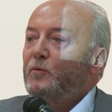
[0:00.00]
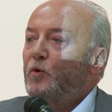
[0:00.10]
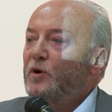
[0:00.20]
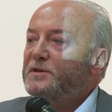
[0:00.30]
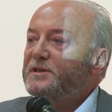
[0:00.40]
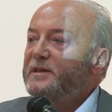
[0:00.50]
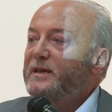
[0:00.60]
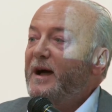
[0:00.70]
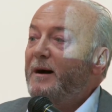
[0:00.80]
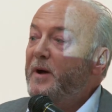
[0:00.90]
was the
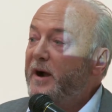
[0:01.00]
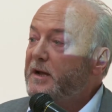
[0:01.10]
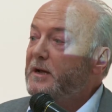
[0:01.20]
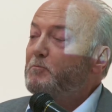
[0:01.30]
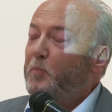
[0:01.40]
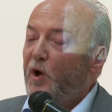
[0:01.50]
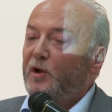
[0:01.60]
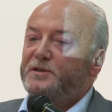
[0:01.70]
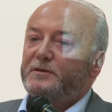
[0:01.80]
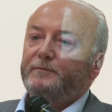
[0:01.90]
American
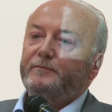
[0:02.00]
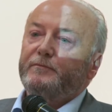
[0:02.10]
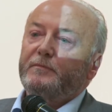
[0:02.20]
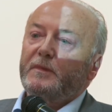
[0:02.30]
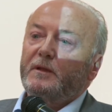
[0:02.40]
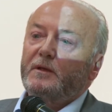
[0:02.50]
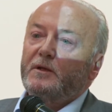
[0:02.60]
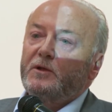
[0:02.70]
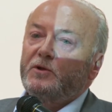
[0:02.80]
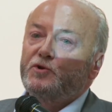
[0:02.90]
plot
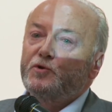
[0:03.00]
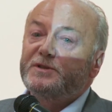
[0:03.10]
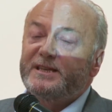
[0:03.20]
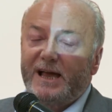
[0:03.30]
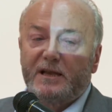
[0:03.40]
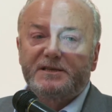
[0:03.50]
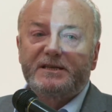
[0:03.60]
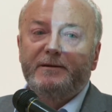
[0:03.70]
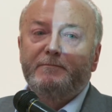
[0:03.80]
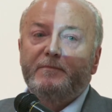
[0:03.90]
to silence
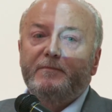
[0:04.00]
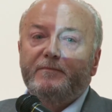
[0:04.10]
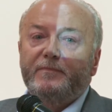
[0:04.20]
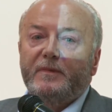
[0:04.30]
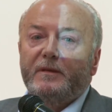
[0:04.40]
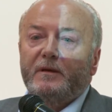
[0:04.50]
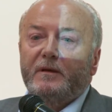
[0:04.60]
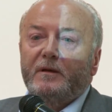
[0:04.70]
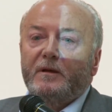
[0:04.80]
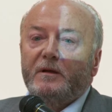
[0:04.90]
him
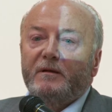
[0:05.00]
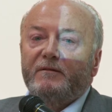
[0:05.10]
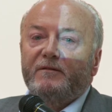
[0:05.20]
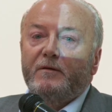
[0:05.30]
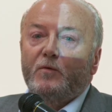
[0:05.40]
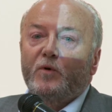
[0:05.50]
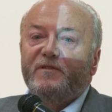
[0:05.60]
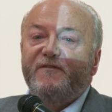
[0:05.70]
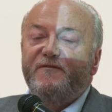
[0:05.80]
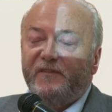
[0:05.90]
with
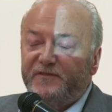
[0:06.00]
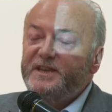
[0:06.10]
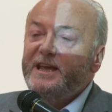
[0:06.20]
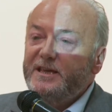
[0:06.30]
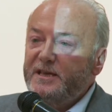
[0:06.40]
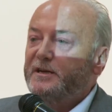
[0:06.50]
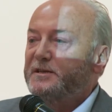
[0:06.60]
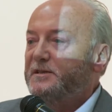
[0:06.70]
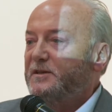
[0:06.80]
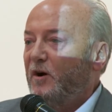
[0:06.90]
50
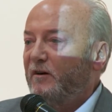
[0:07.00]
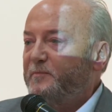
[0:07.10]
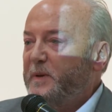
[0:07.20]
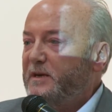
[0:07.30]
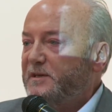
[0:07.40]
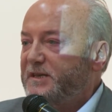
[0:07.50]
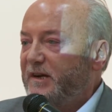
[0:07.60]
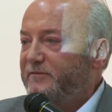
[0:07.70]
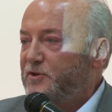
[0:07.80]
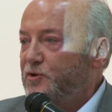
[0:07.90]
years of penal
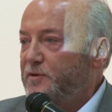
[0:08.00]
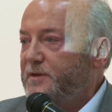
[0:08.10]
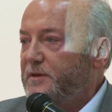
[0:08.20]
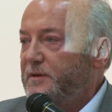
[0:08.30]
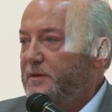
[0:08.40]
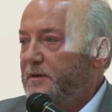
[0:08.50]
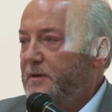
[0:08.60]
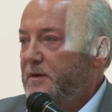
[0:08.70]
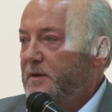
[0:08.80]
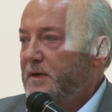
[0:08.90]
servitude
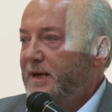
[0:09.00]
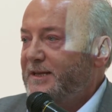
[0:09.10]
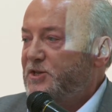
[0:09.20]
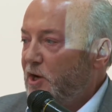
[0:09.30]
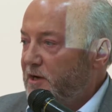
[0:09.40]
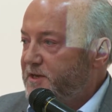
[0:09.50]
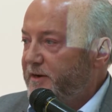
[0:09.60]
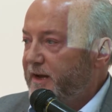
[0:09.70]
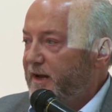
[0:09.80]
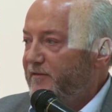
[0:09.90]
in
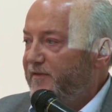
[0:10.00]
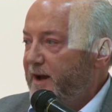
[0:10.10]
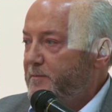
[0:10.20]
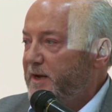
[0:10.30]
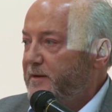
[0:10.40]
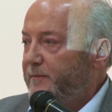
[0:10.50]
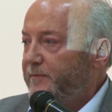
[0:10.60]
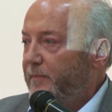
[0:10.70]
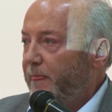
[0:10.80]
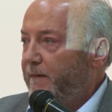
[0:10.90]
solitary confinement
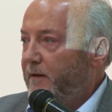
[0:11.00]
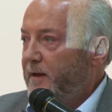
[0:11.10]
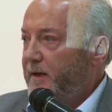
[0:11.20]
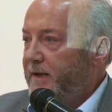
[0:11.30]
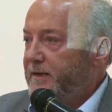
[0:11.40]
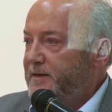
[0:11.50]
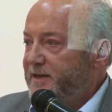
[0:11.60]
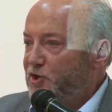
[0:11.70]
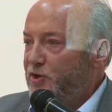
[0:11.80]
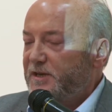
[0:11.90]
in
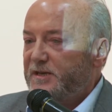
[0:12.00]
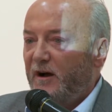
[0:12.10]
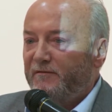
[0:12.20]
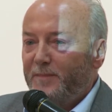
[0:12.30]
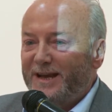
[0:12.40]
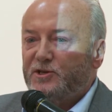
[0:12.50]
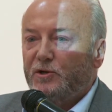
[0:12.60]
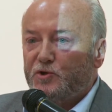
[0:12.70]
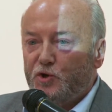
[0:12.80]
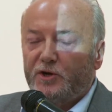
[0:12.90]
conditions of mental
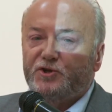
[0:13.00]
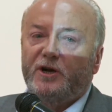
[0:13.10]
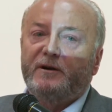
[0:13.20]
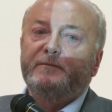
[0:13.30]
torture,